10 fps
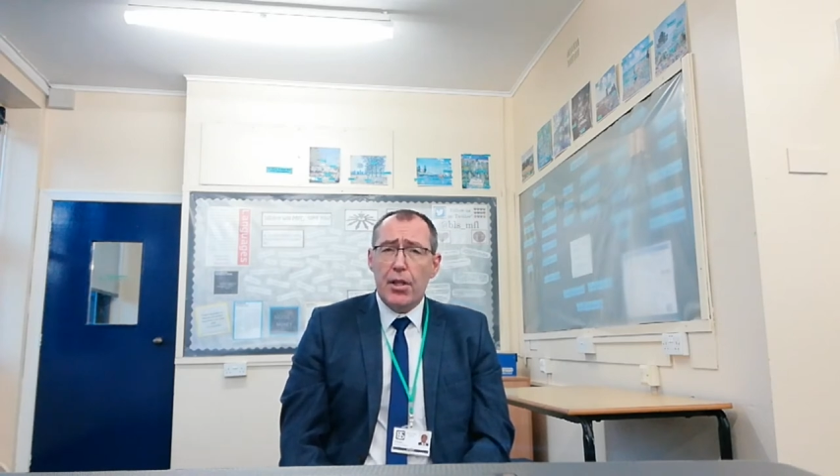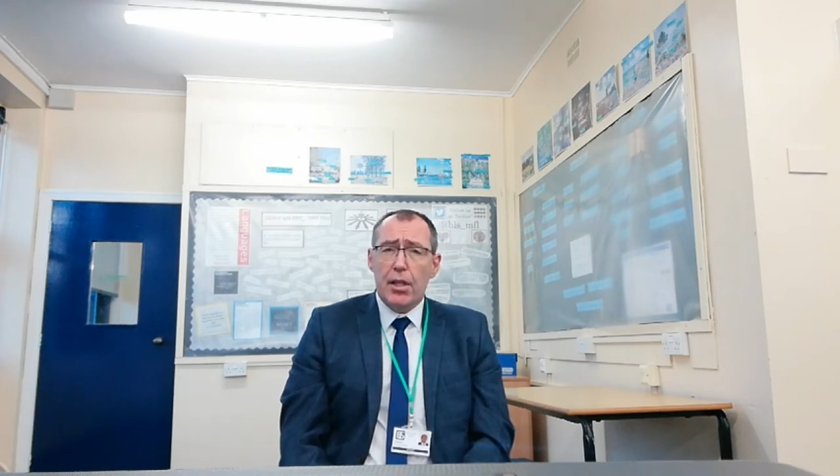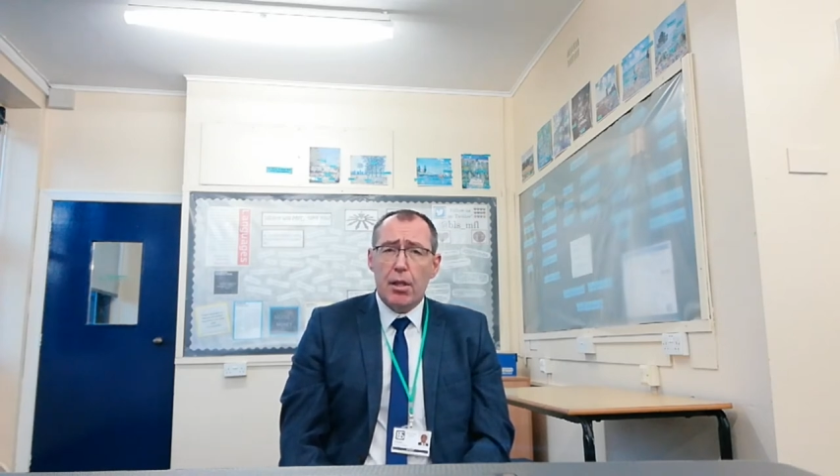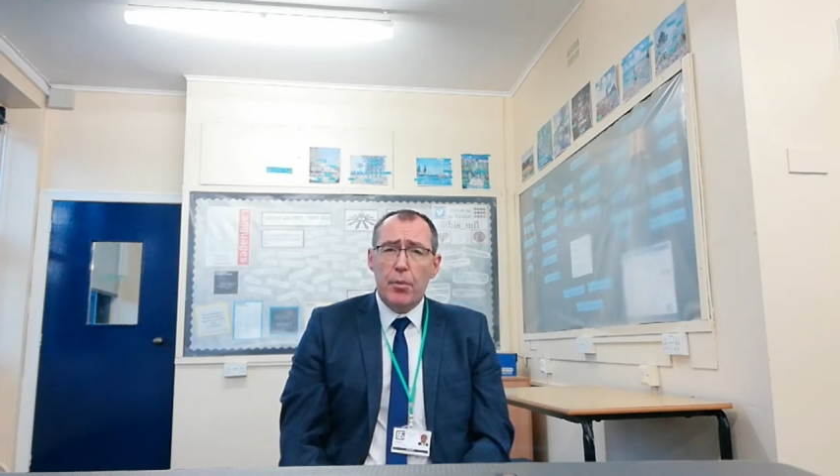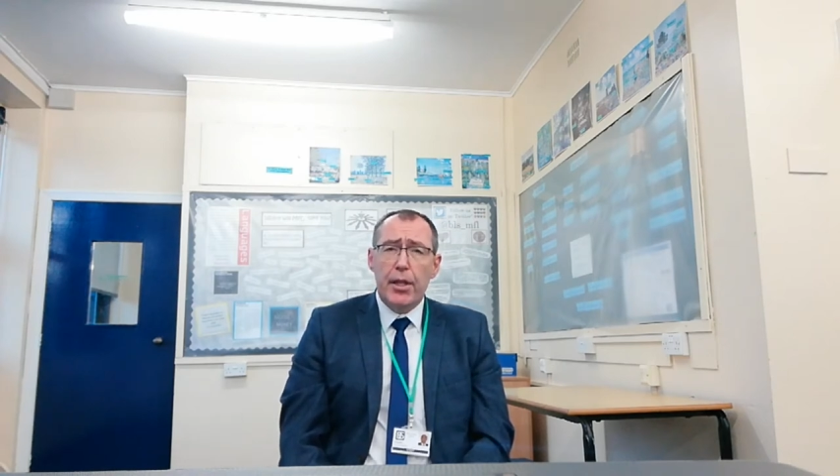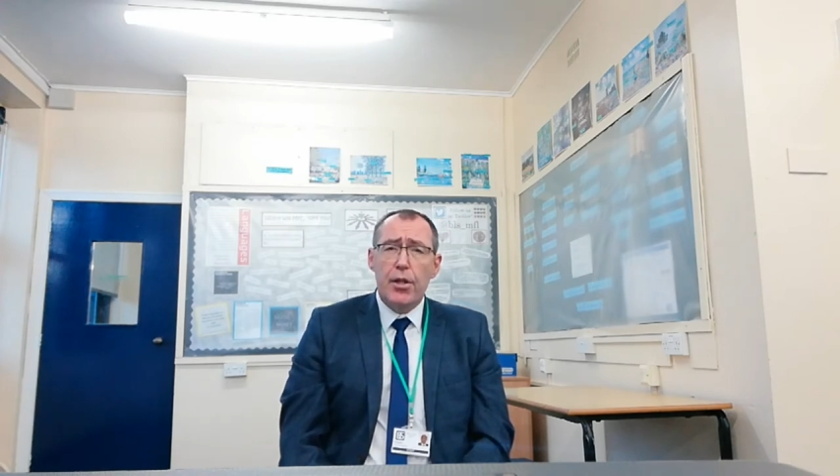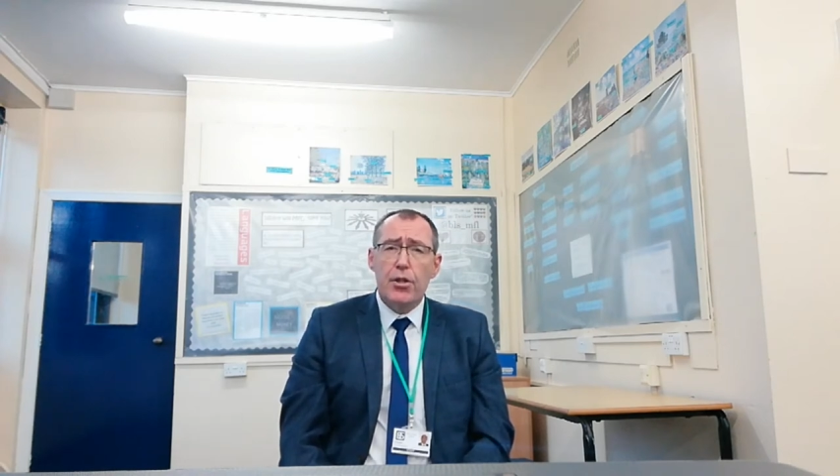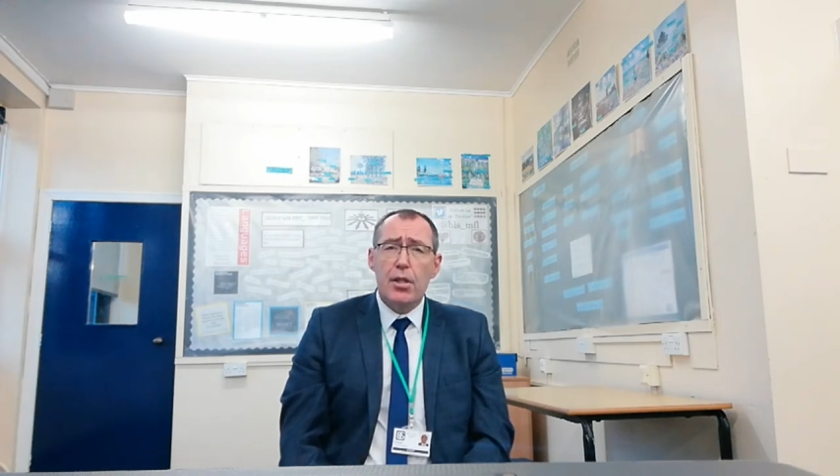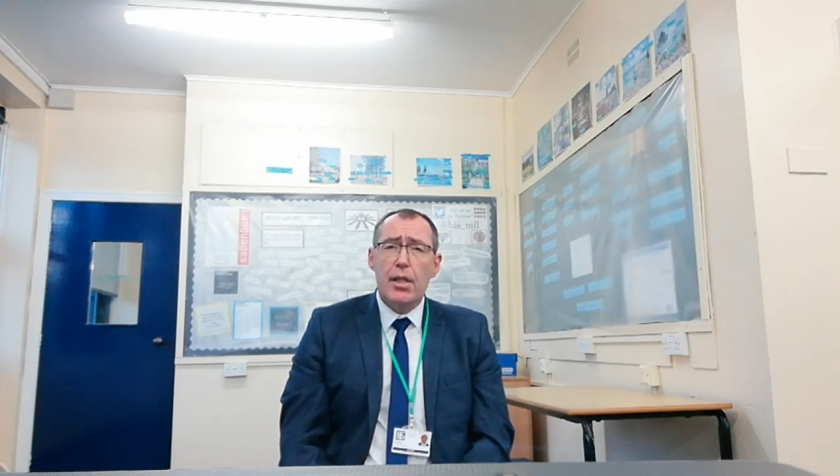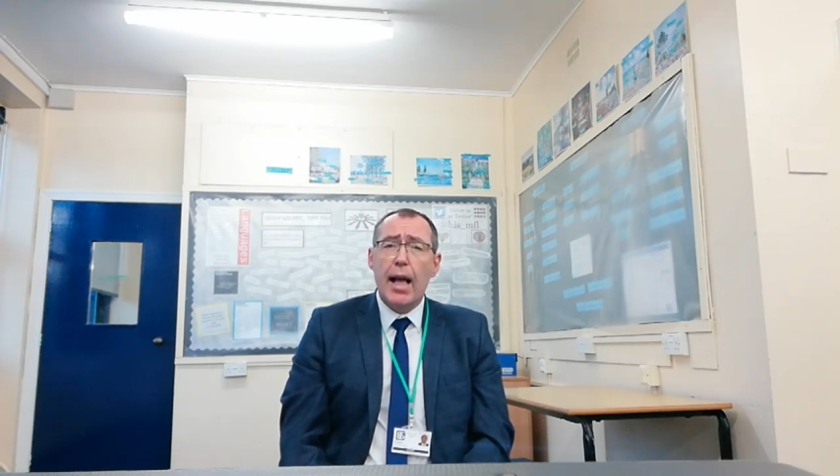
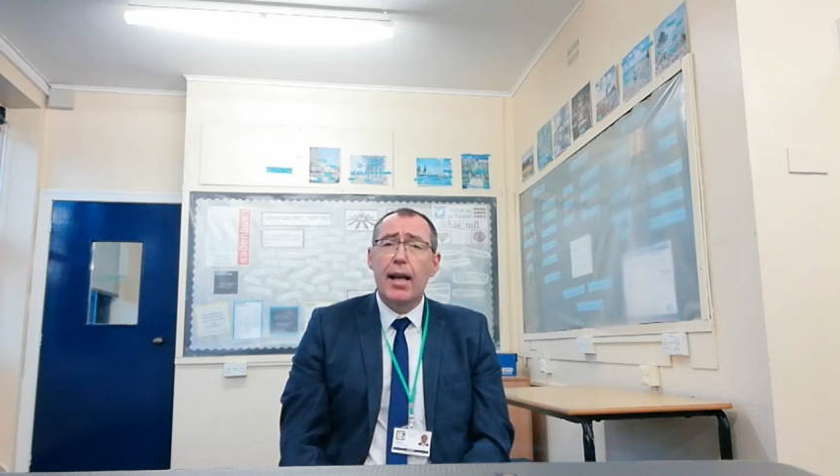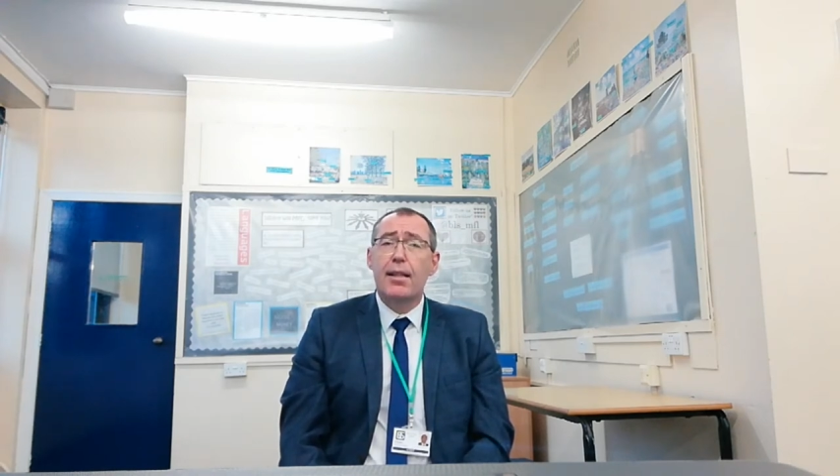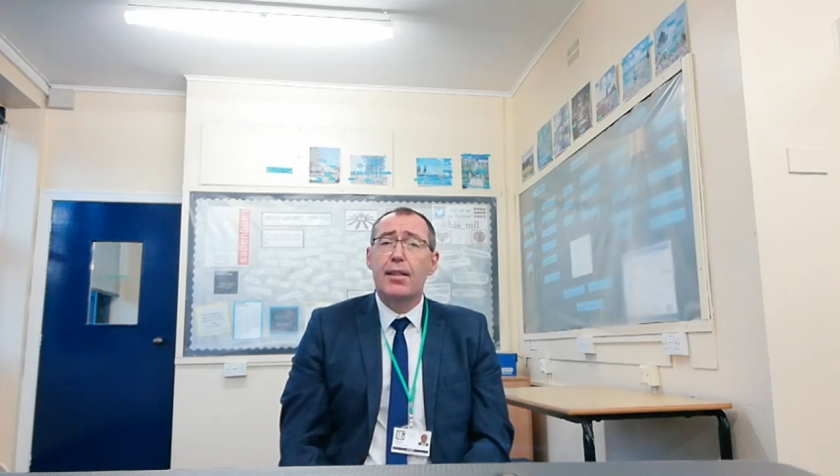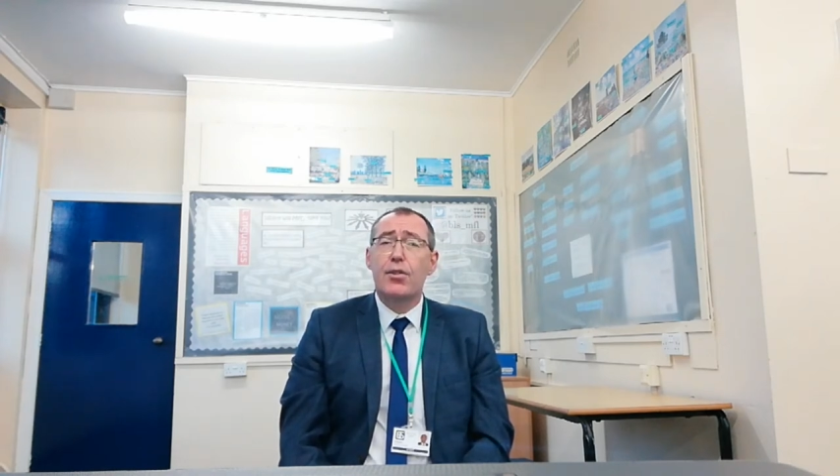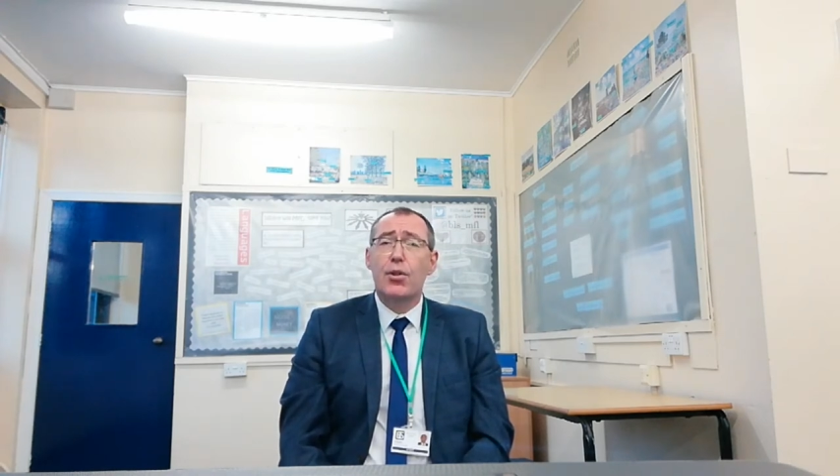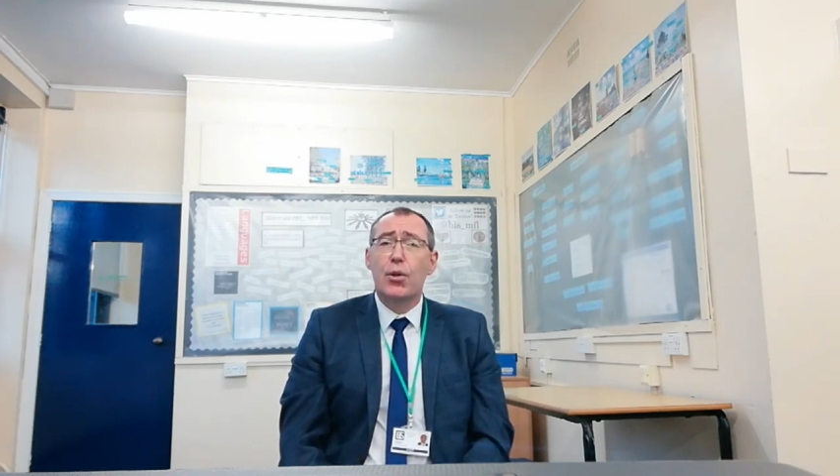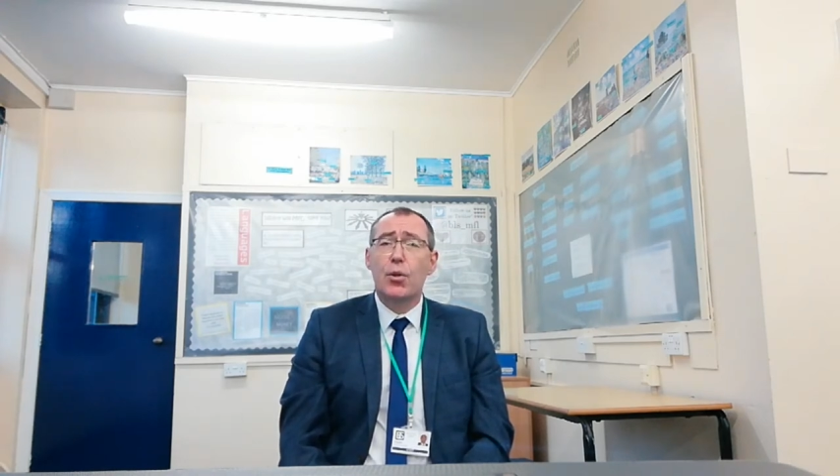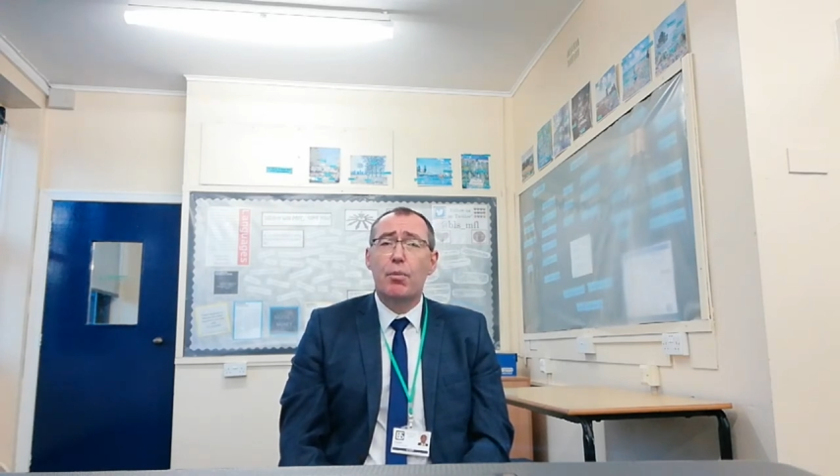examinations and 2